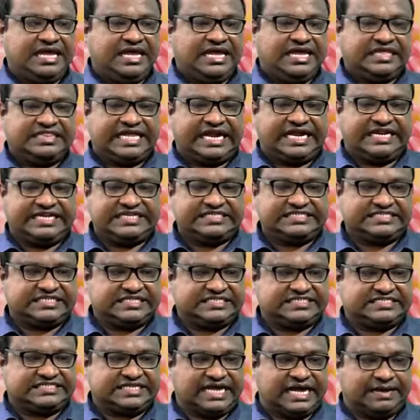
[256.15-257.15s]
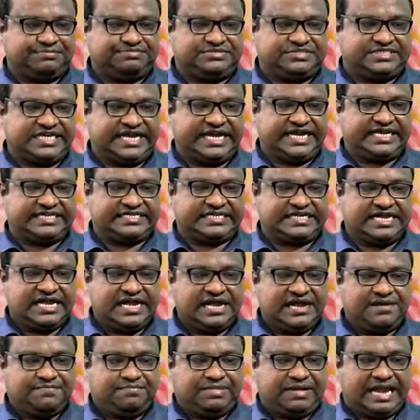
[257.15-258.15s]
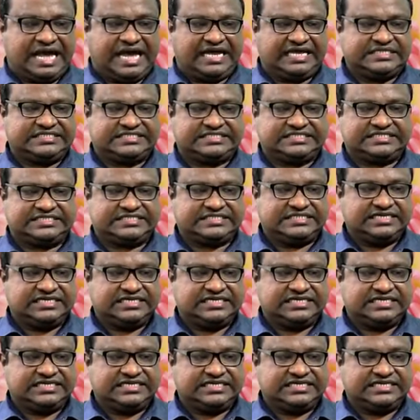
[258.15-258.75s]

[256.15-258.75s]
That is the subject plus